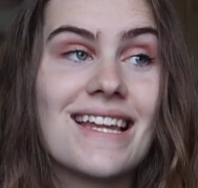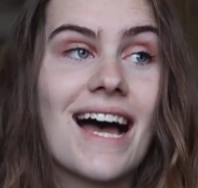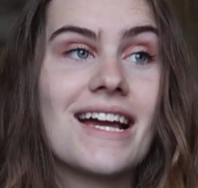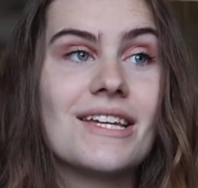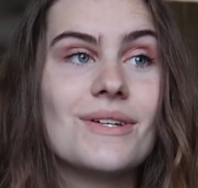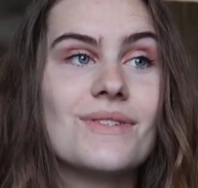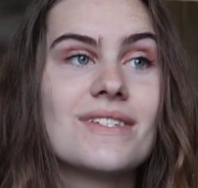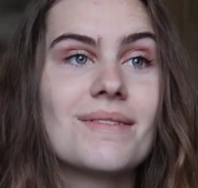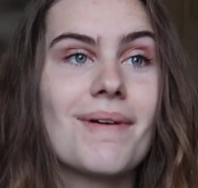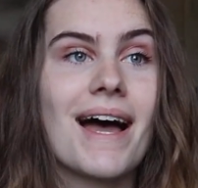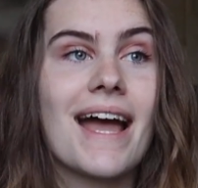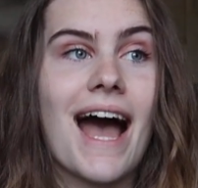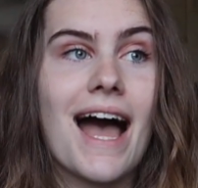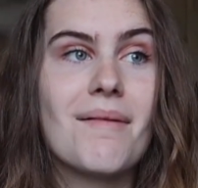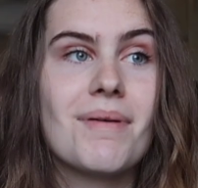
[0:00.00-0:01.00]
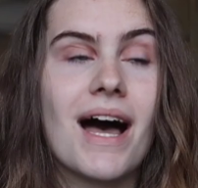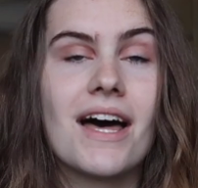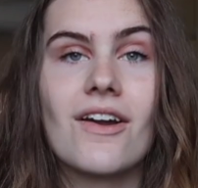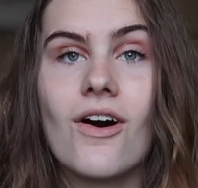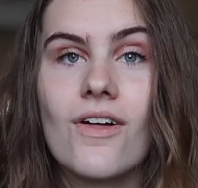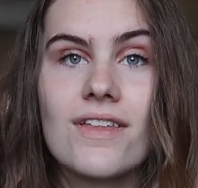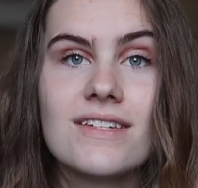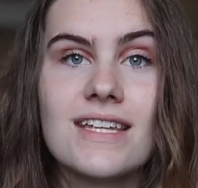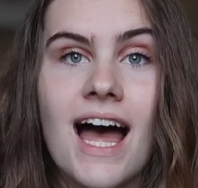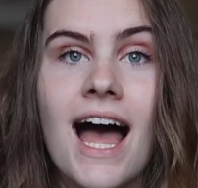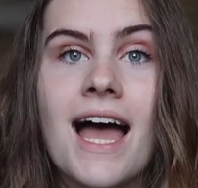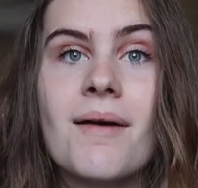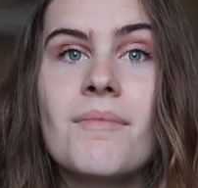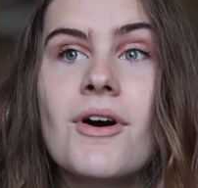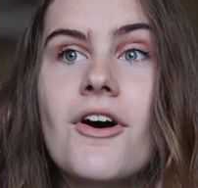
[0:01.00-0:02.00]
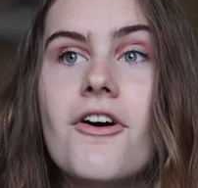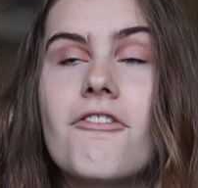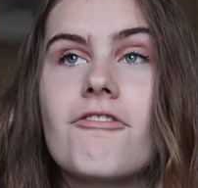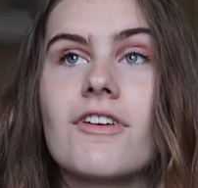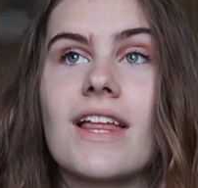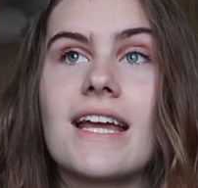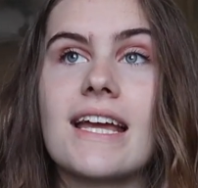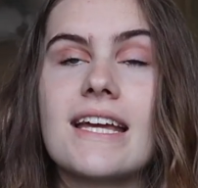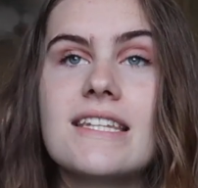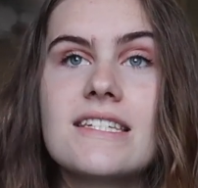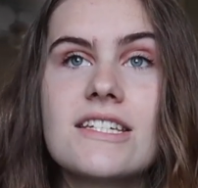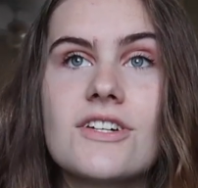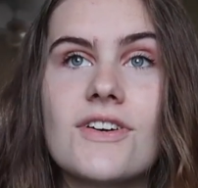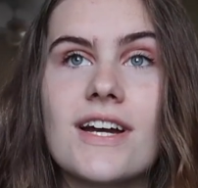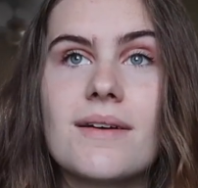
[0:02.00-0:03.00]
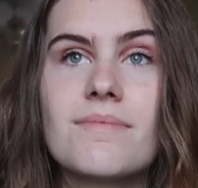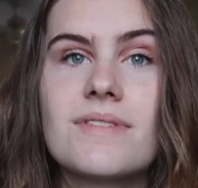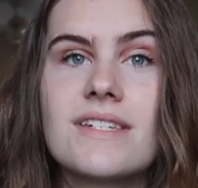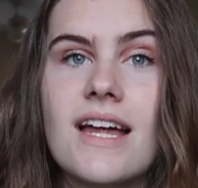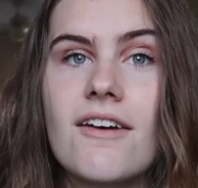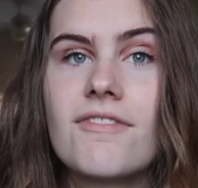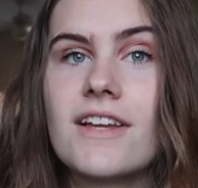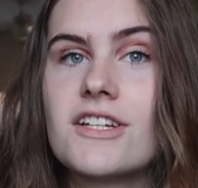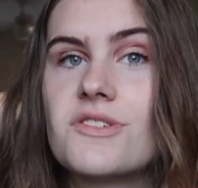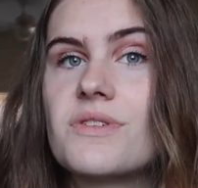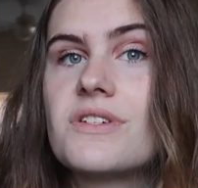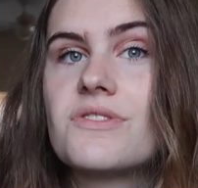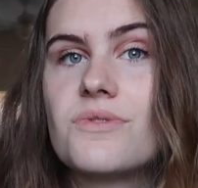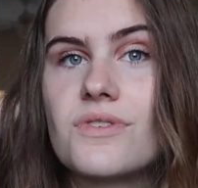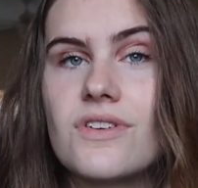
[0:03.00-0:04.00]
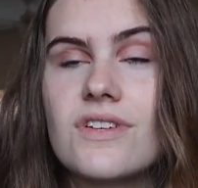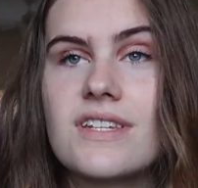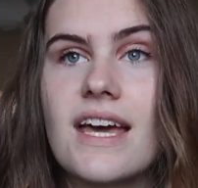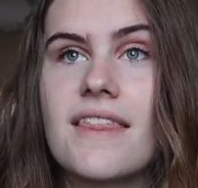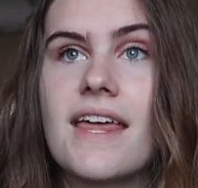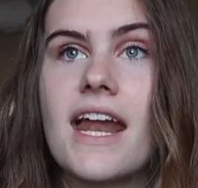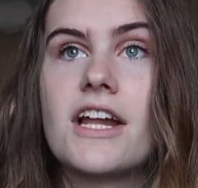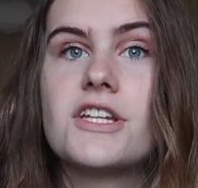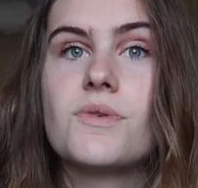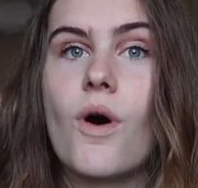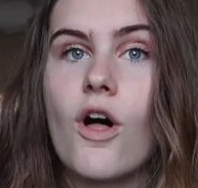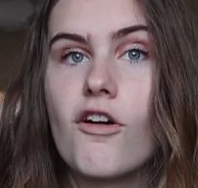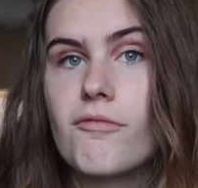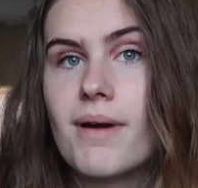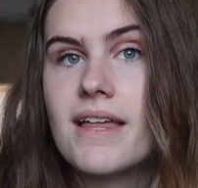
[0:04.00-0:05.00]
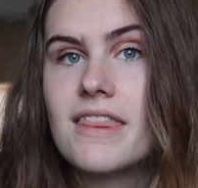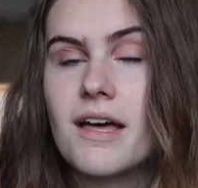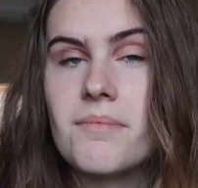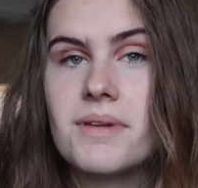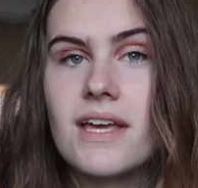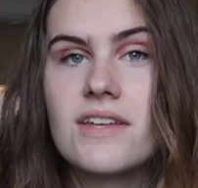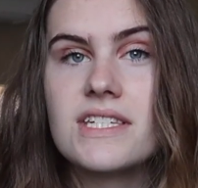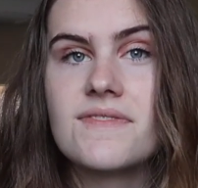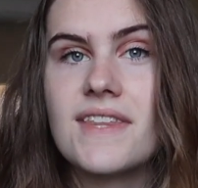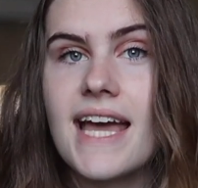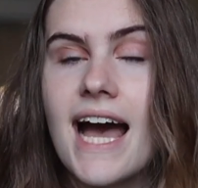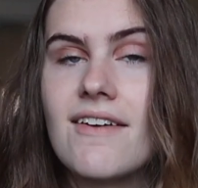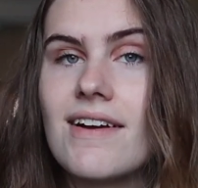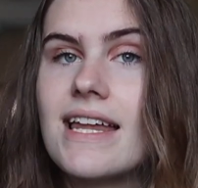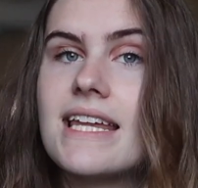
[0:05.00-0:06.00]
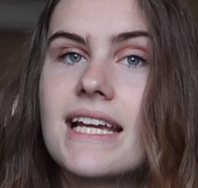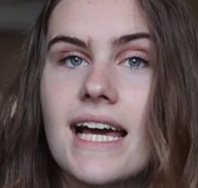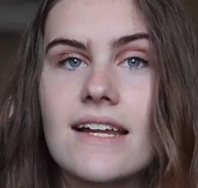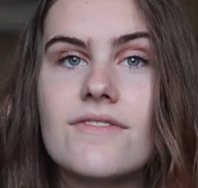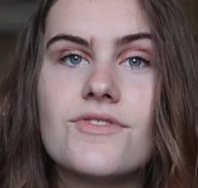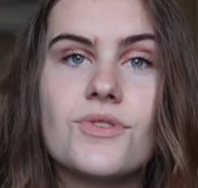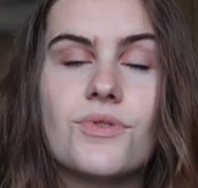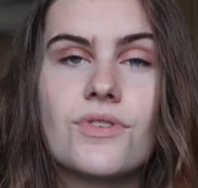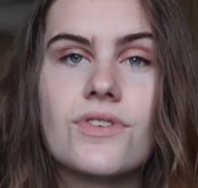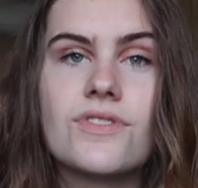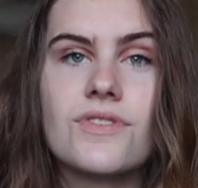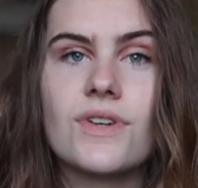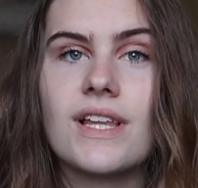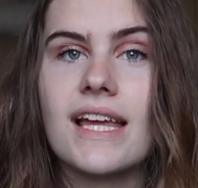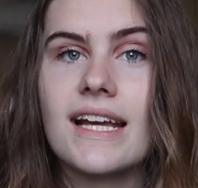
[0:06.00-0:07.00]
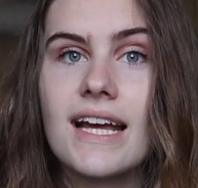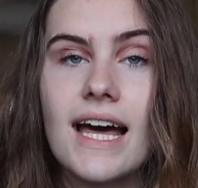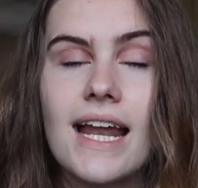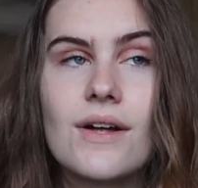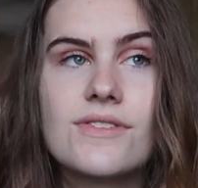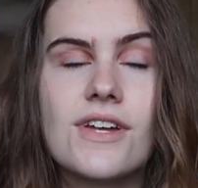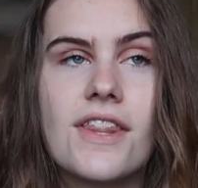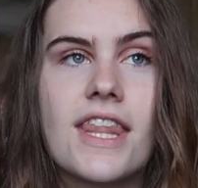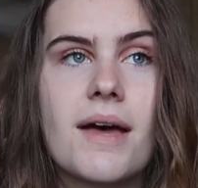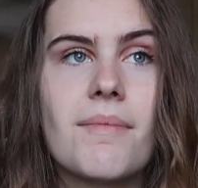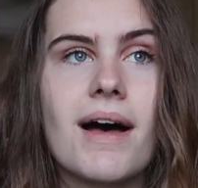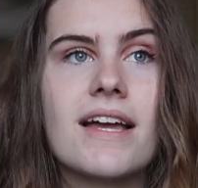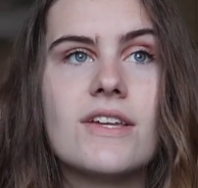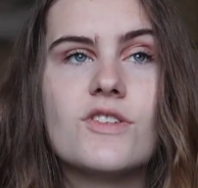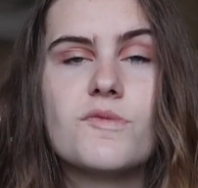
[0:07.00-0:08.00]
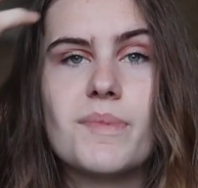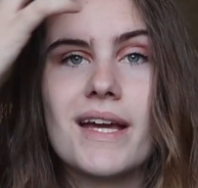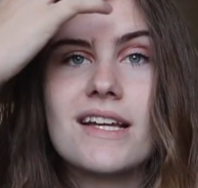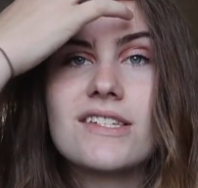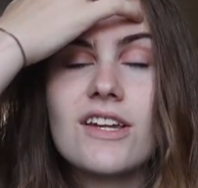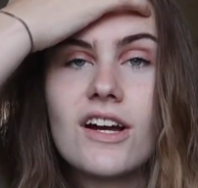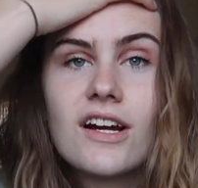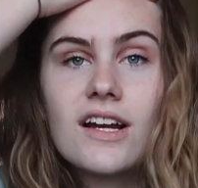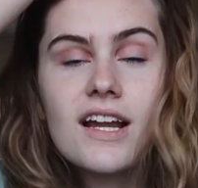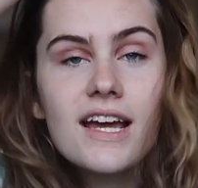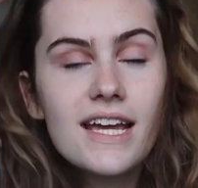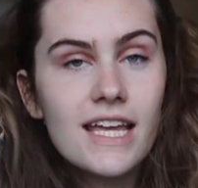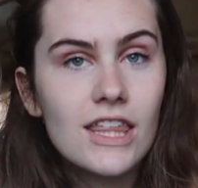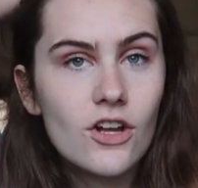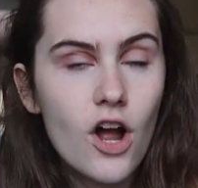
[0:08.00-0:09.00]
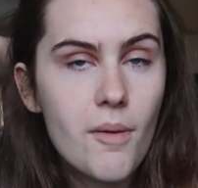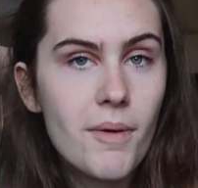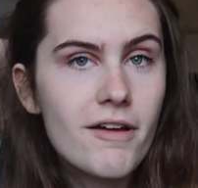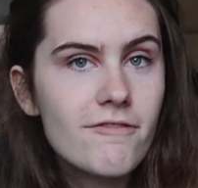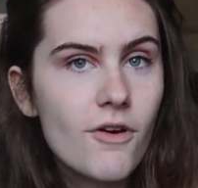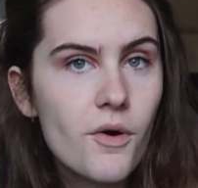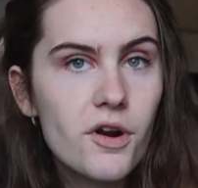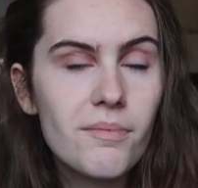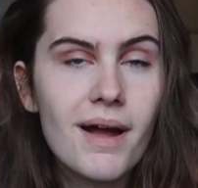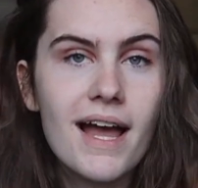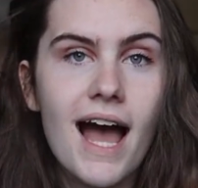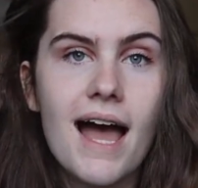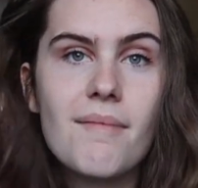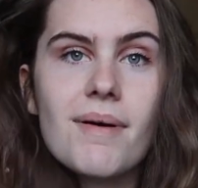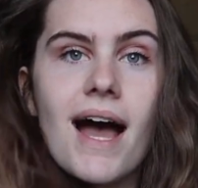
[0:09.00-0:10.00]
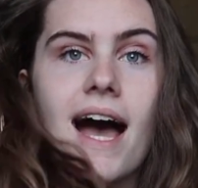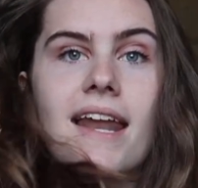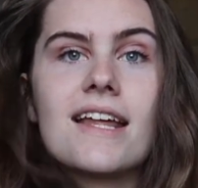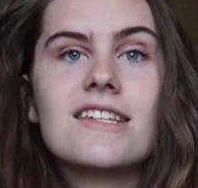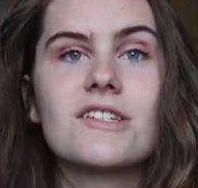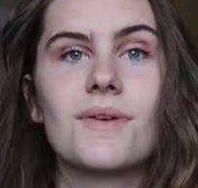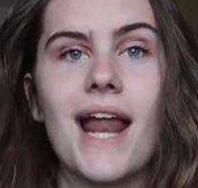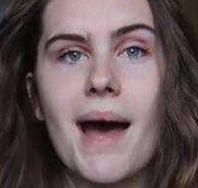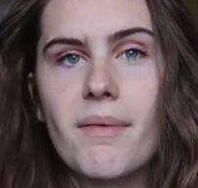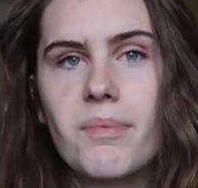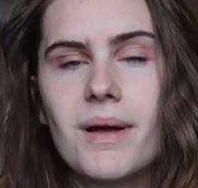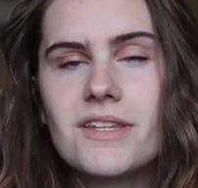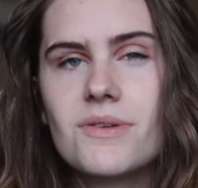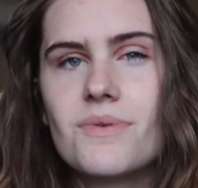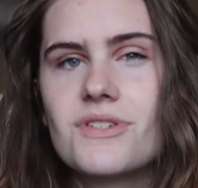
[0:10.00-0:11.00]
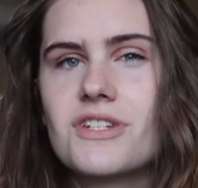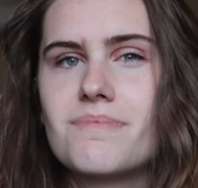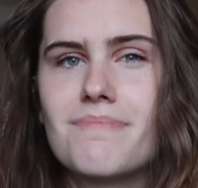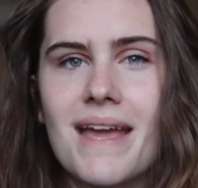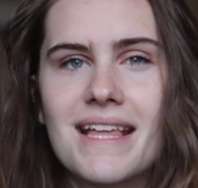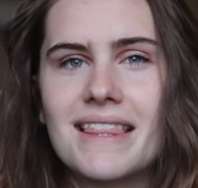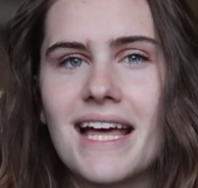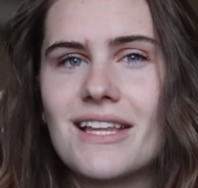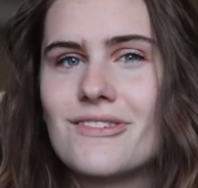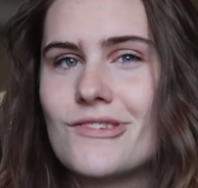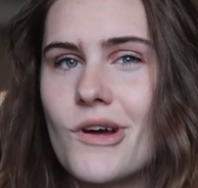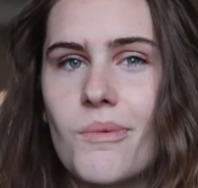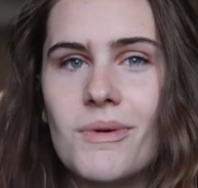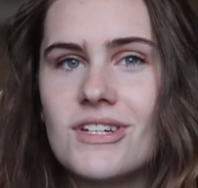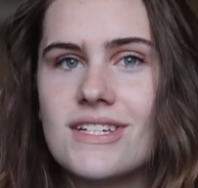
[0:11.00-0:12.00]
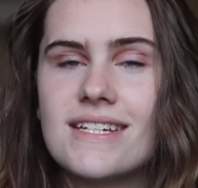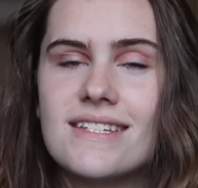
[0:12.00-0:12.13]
I use my iPad all the time for like Instagram stuff, like doing doodles, and then I do all of my thumbnails. If they have any kind of doodles or like cutouts on them, I use PicsArt either on my phone or my iPad, and so an Apple Pencil will just make that so much